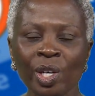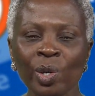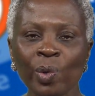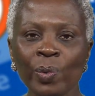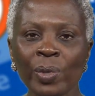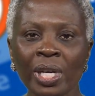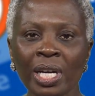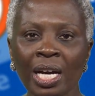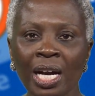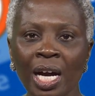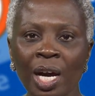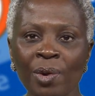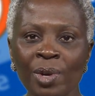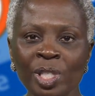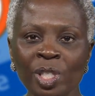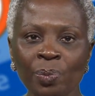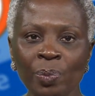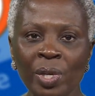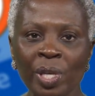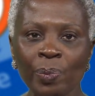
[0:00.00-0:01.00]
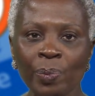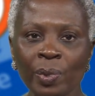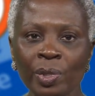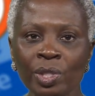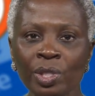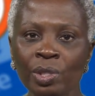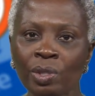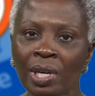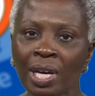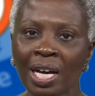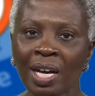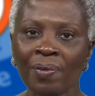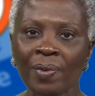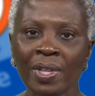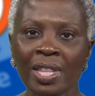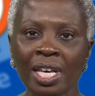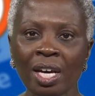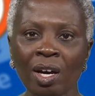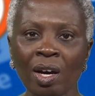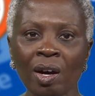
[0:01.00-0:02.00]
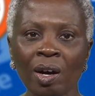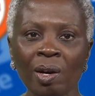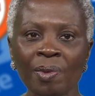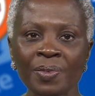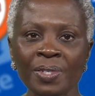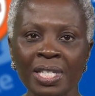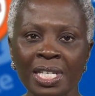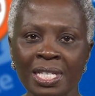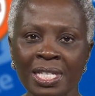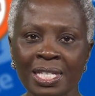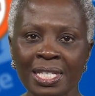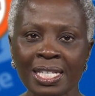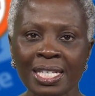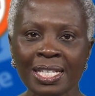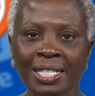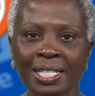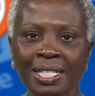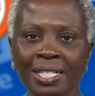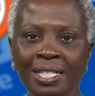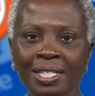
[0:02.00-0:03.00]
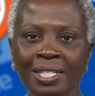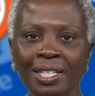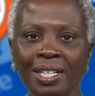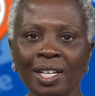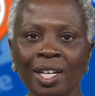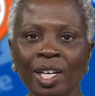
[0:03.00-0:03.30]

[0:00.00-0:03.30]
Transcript: We encourage people to cover their coughs and sneezes,